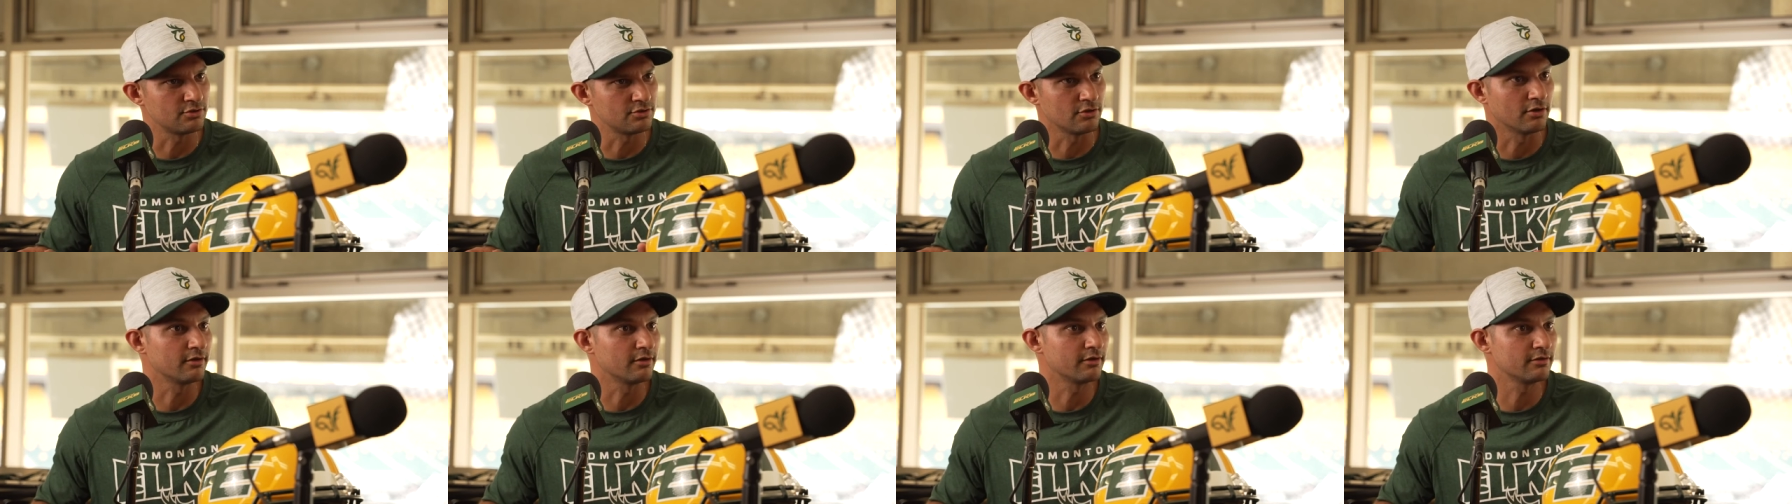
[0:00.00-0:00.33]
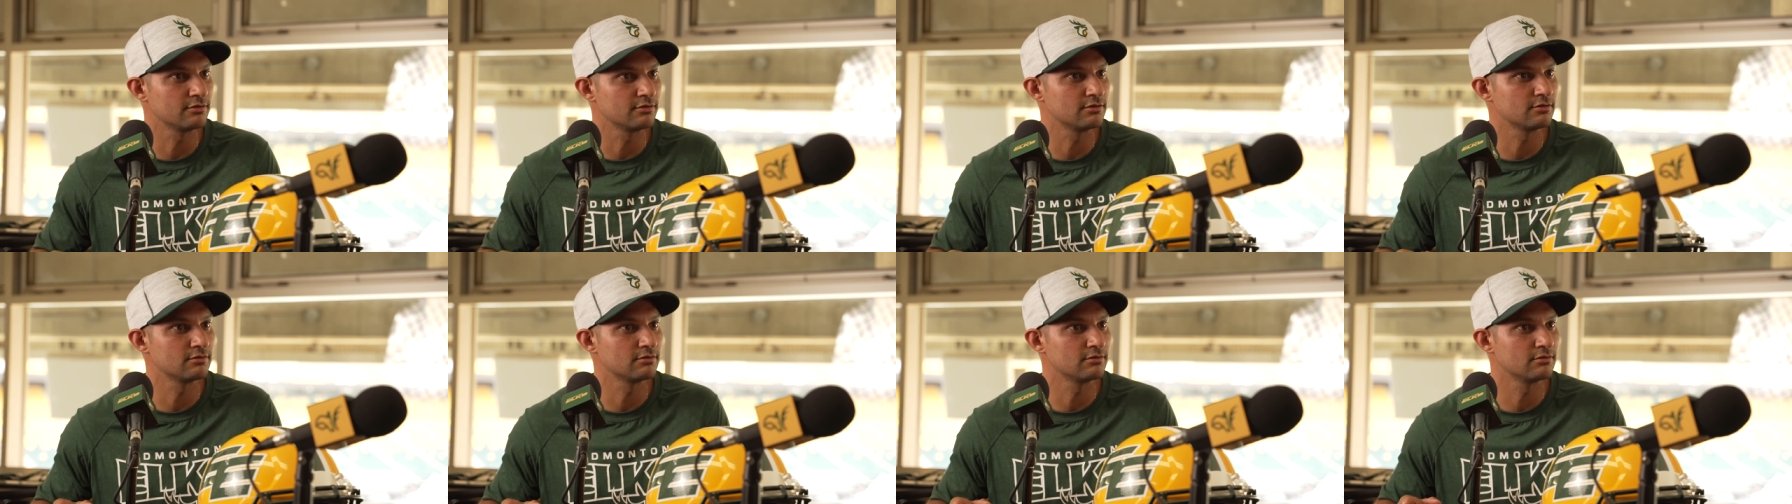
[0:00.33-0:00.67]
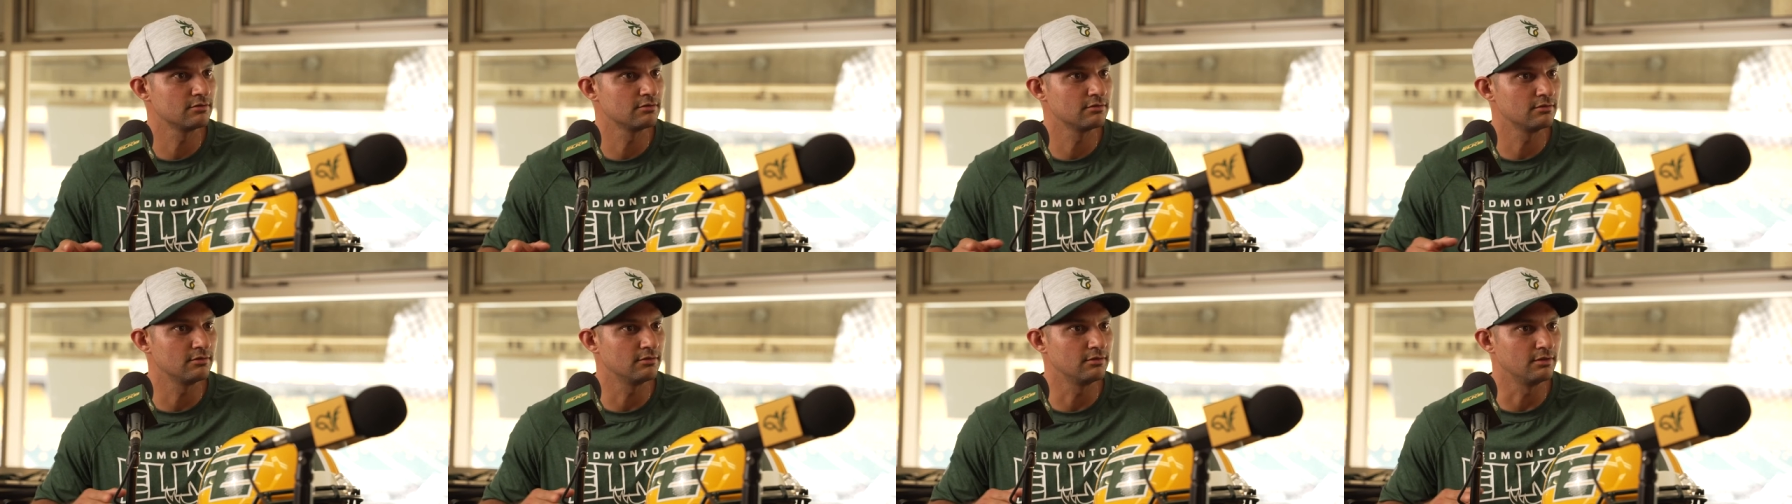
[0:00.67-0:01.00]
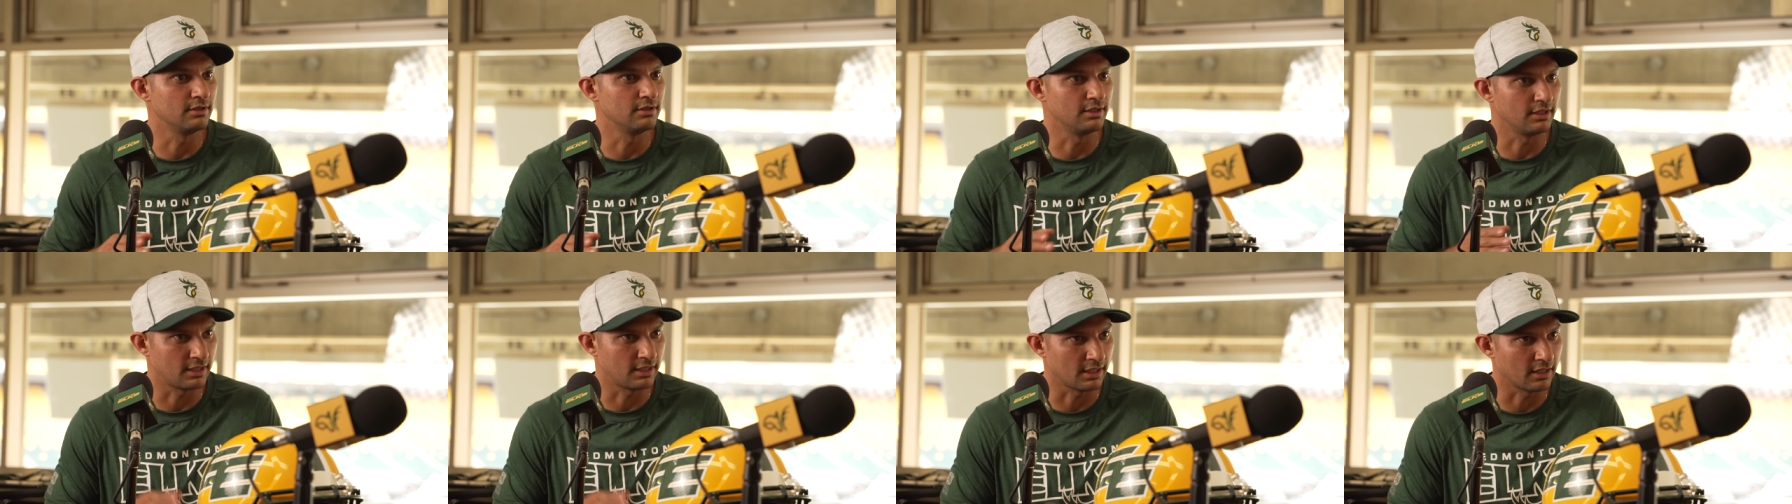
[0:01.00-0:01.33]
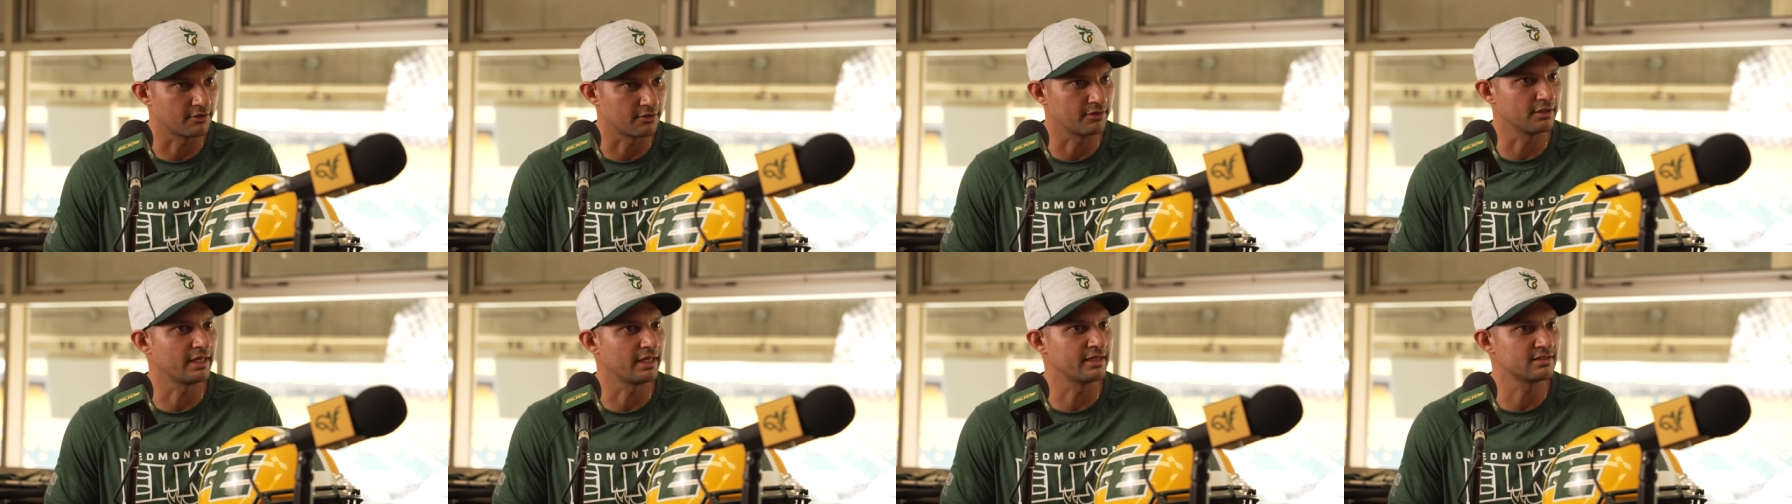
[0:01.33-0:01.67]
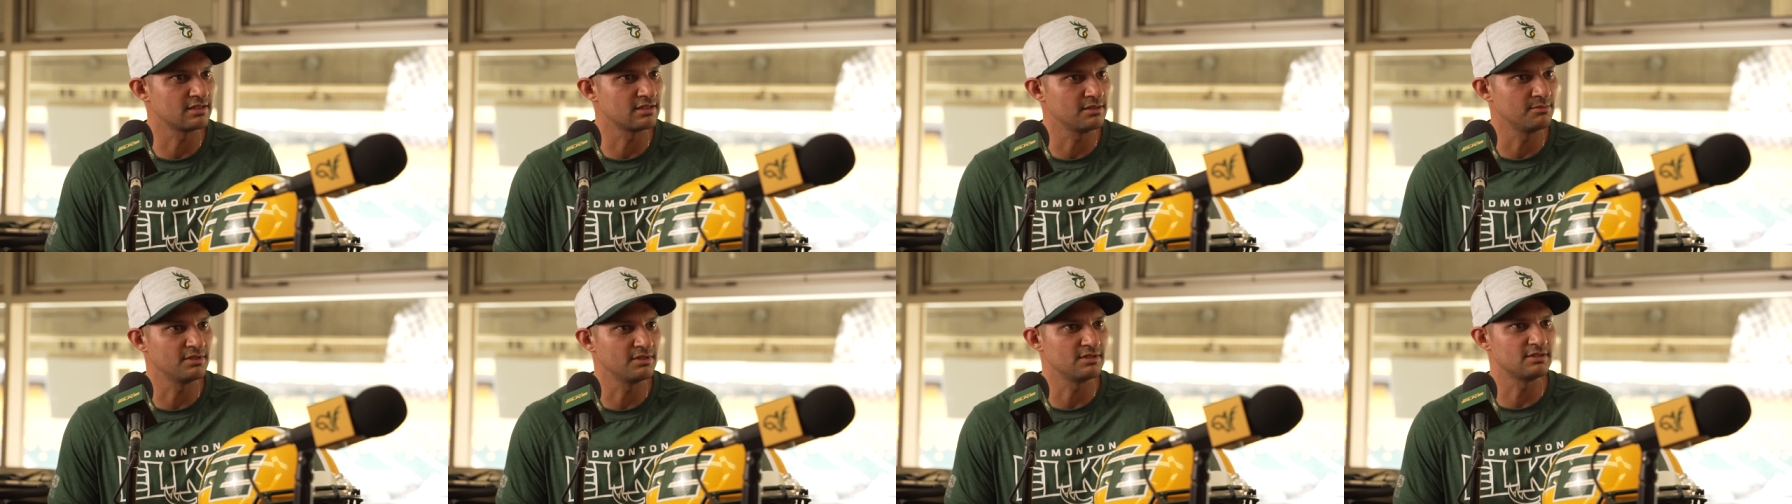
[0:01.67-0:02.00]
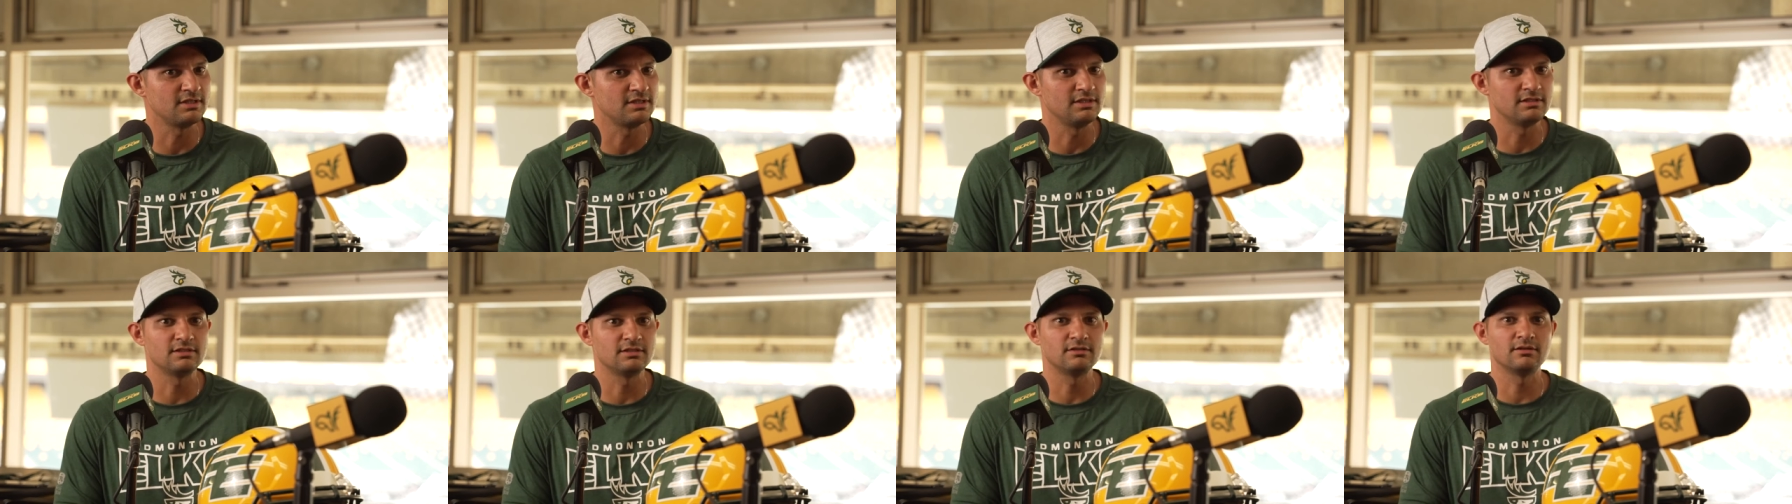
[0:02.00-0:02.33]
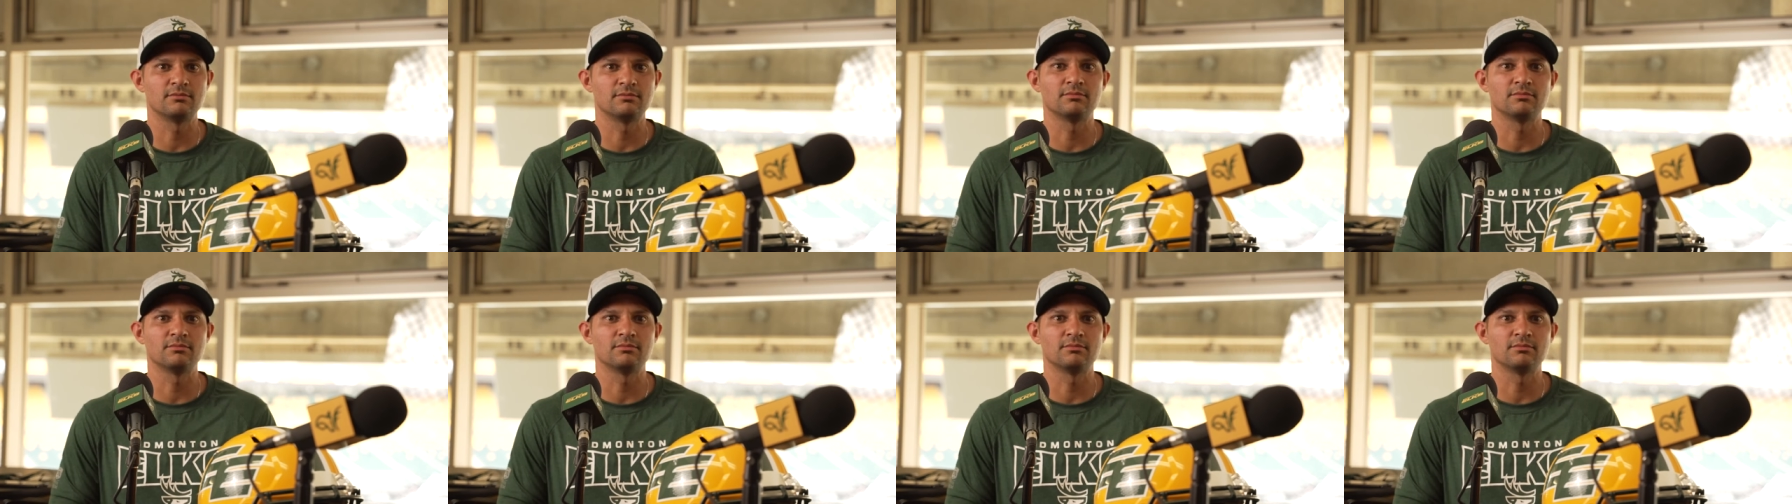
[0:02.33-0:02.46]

yarders in Calgary last game of the season.